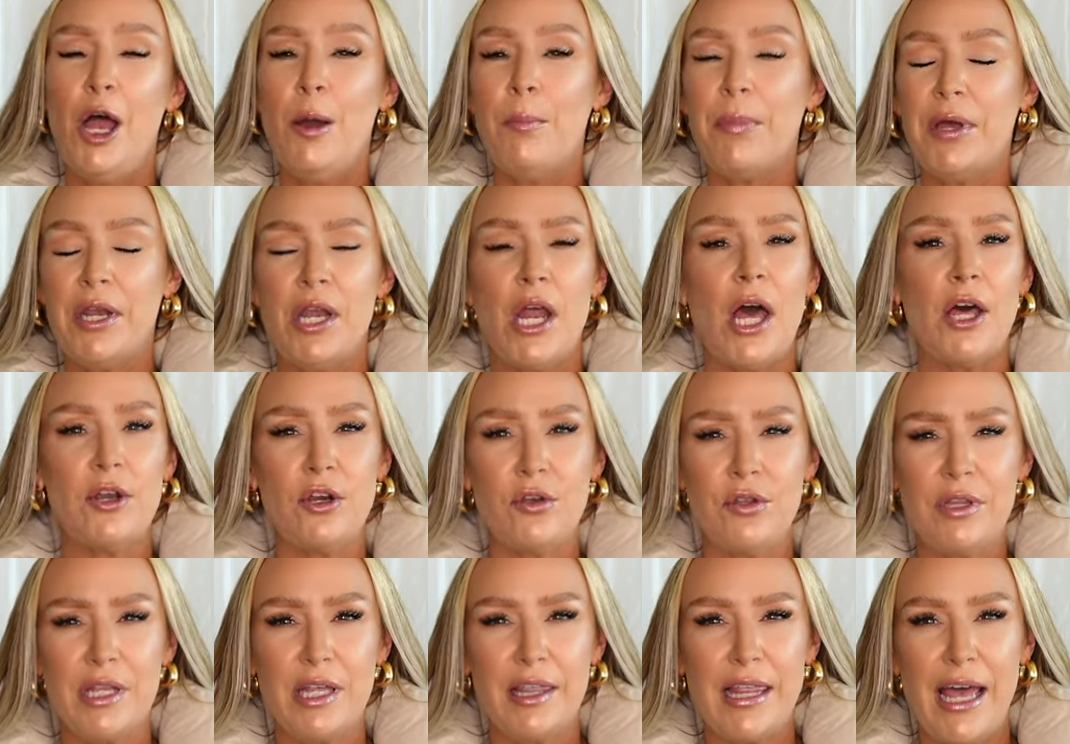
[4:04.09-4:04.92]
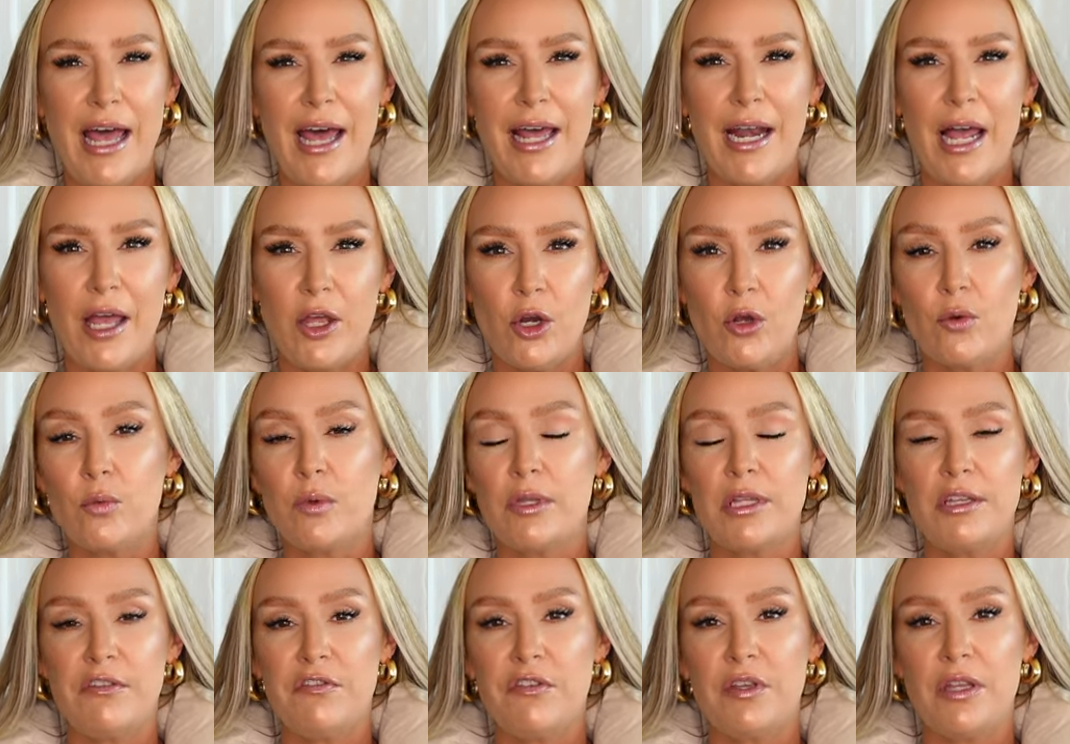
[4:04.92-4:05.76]
But not only that, I don't
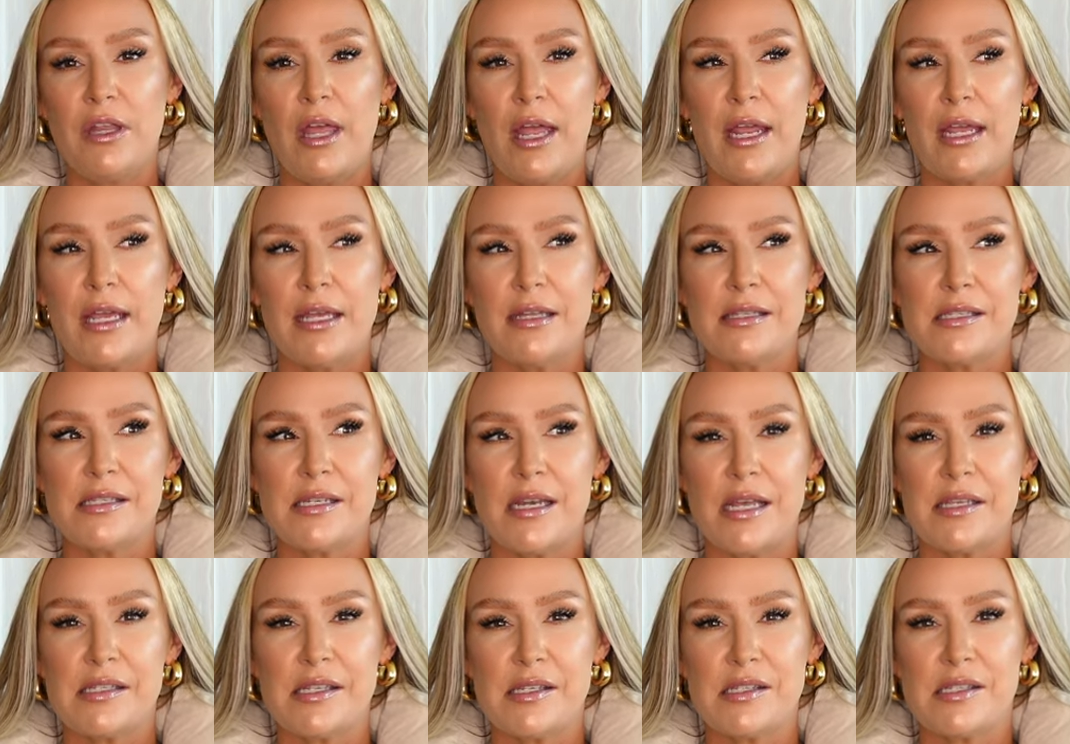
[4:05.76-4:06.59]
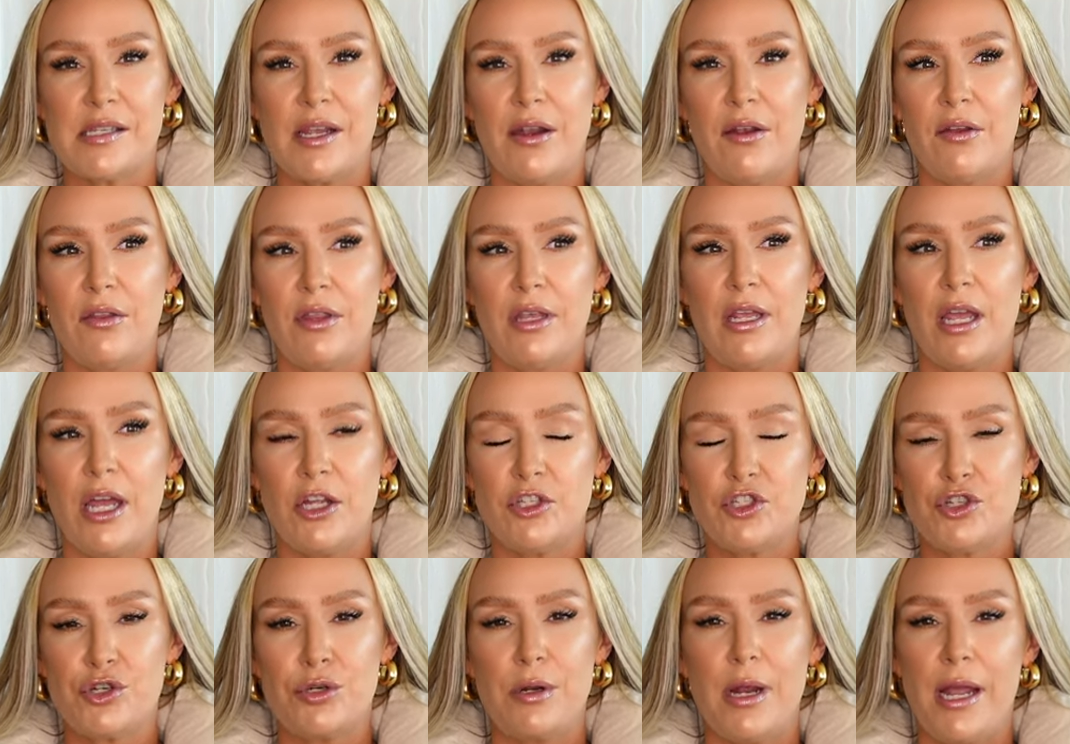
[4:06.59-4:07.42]
really feel like it's necessarily a
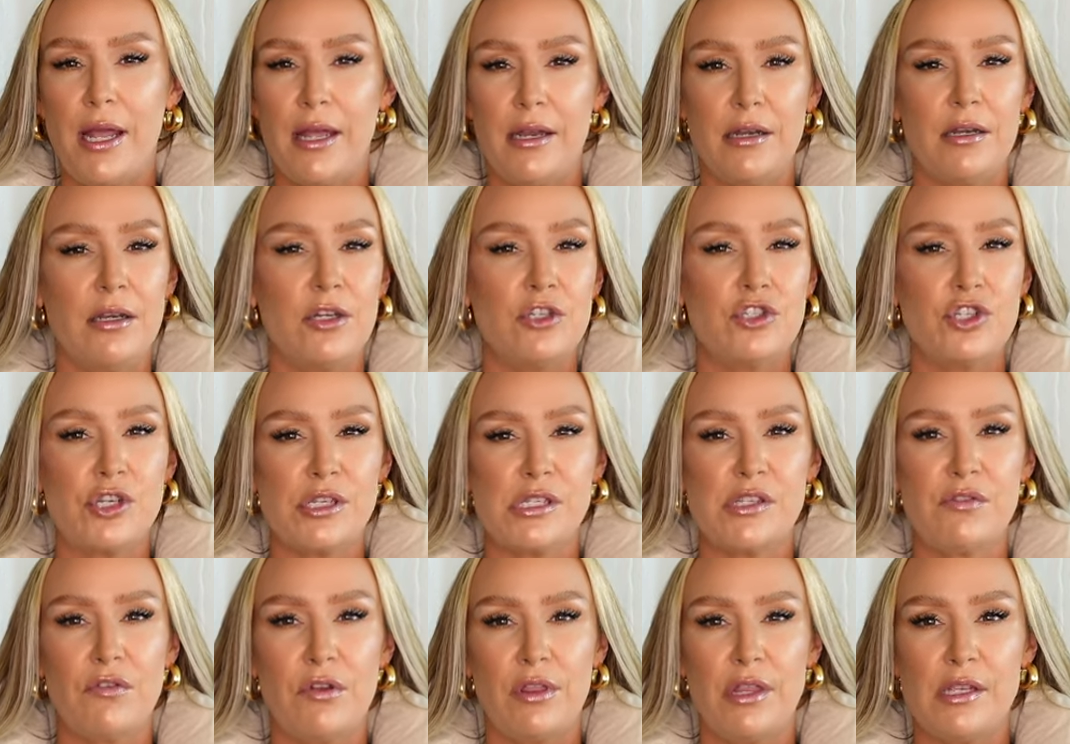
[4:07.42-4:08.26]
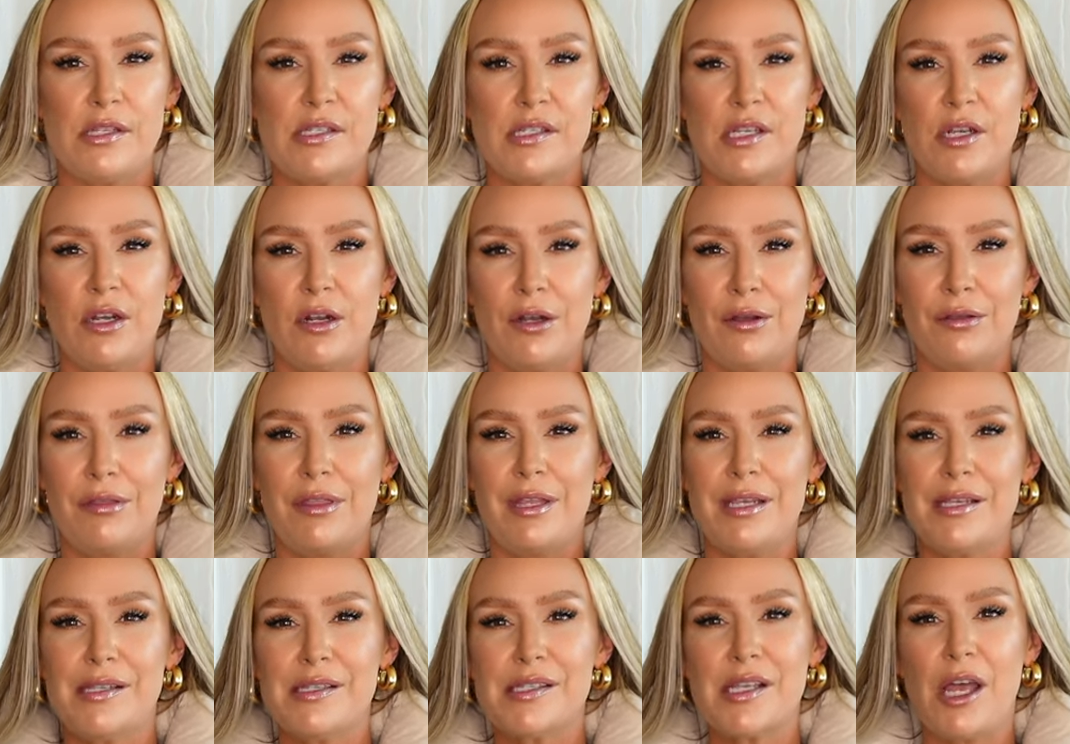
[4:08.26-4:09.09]
trend just for this year.
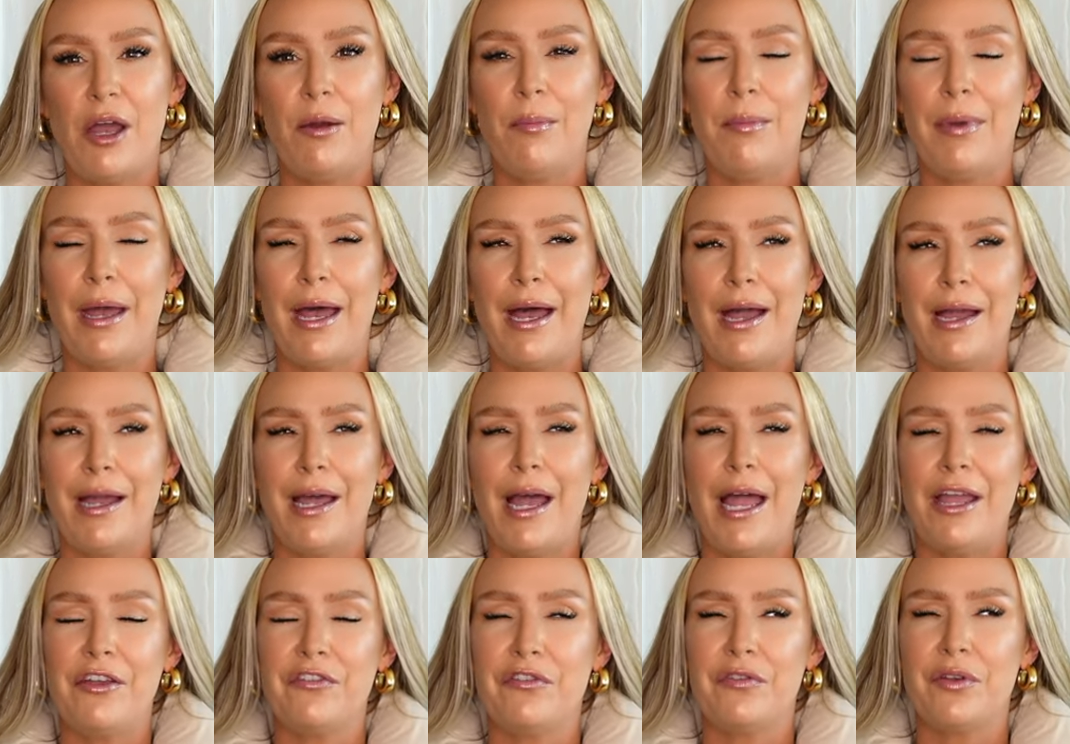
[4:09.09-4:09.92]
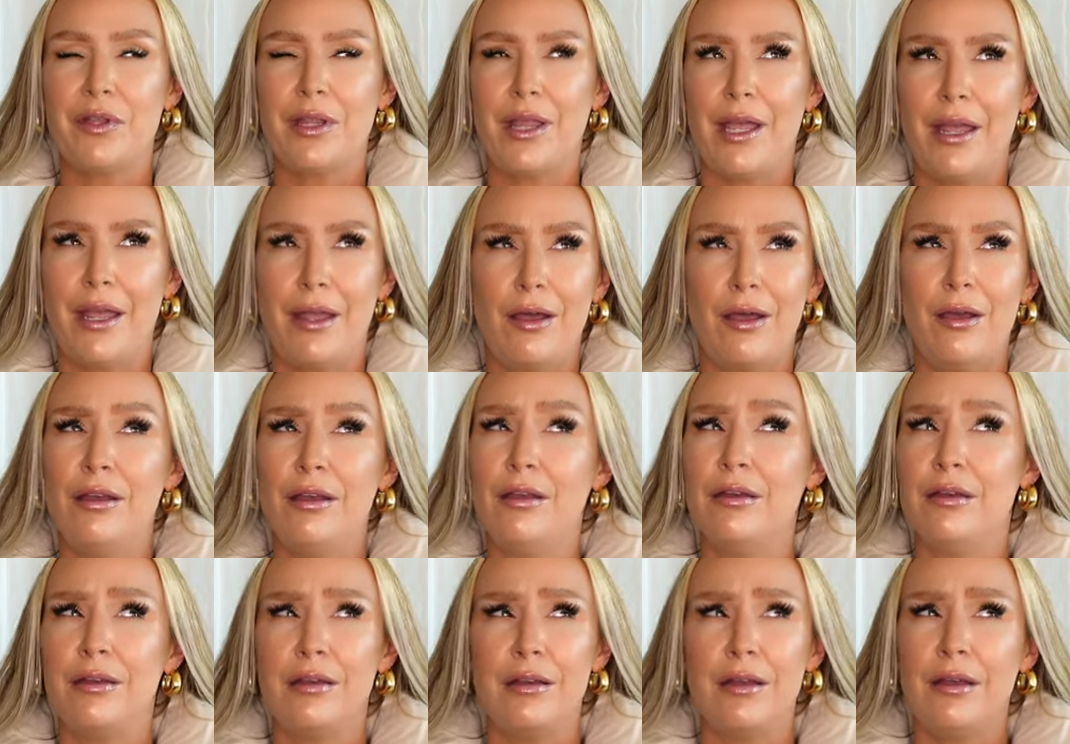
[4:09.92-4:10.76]
These come back, I feel like,
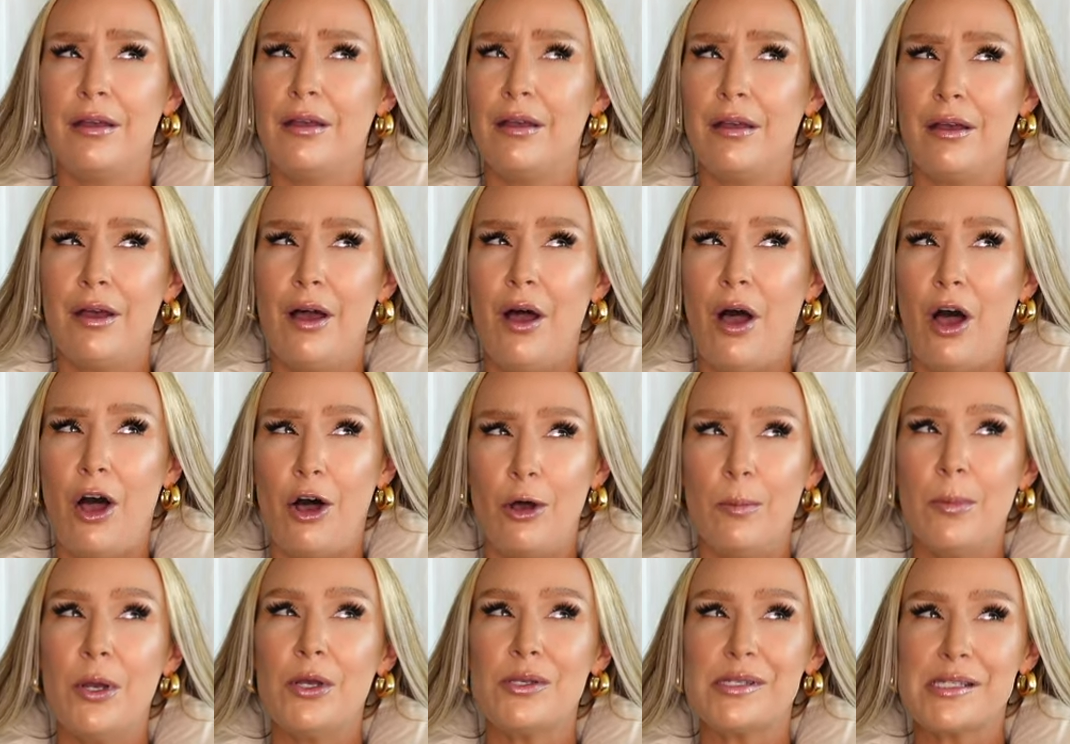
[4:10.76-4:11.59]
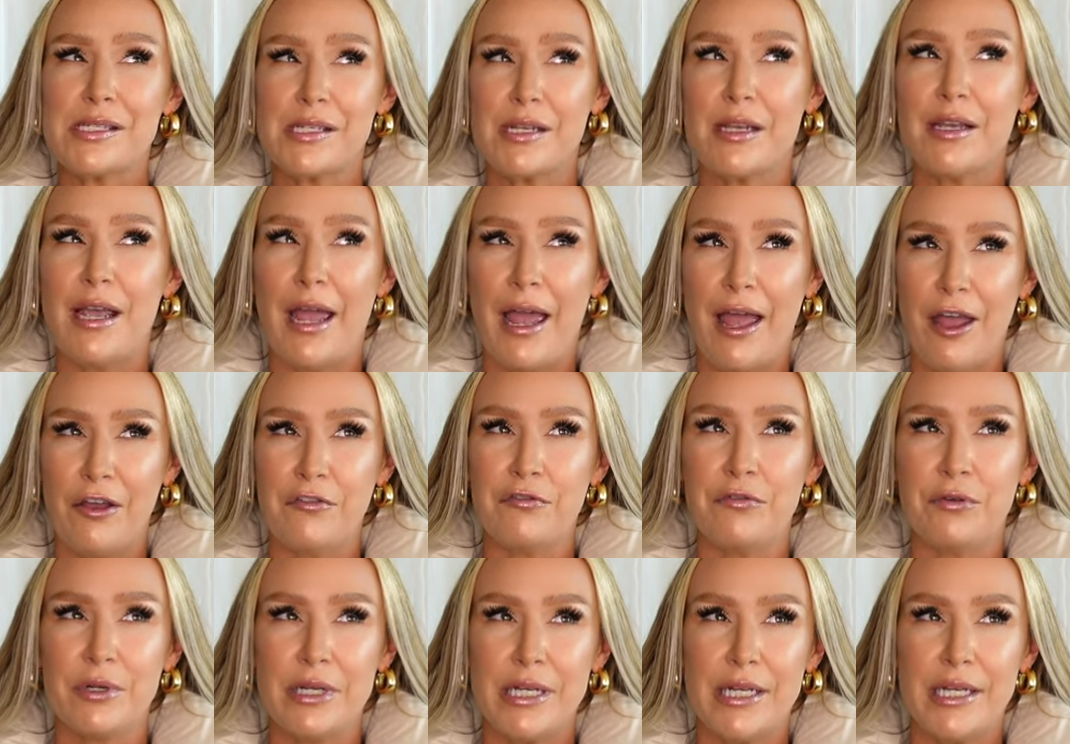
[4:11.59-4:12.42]
almost
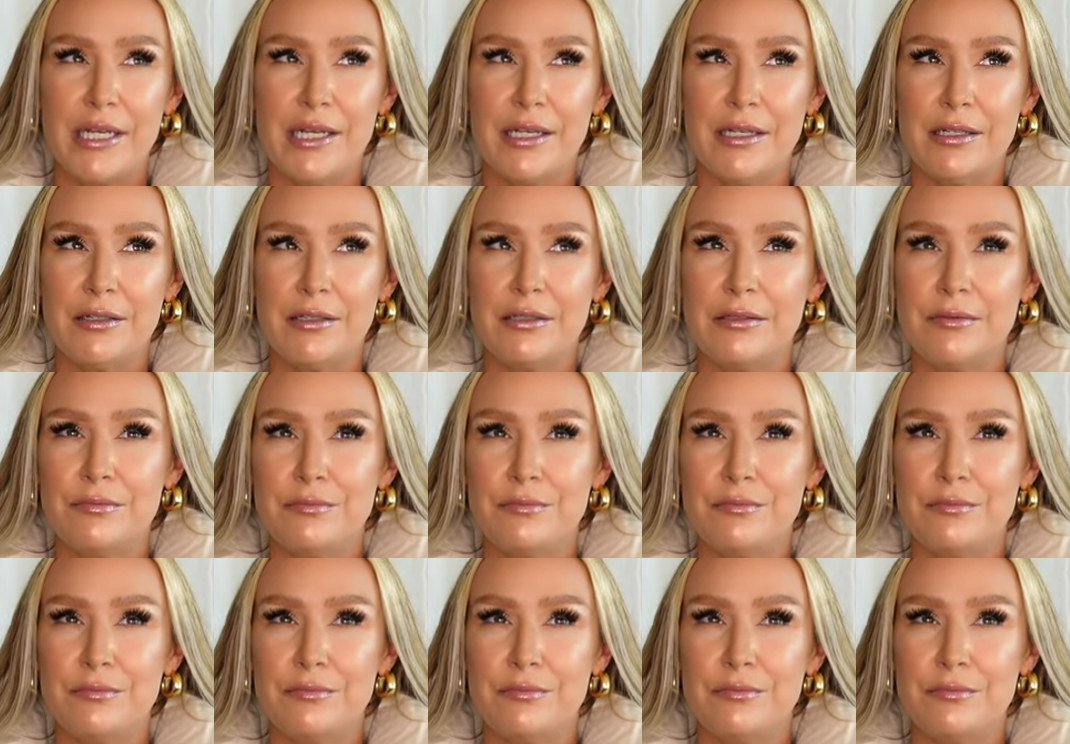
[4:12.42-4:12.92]
every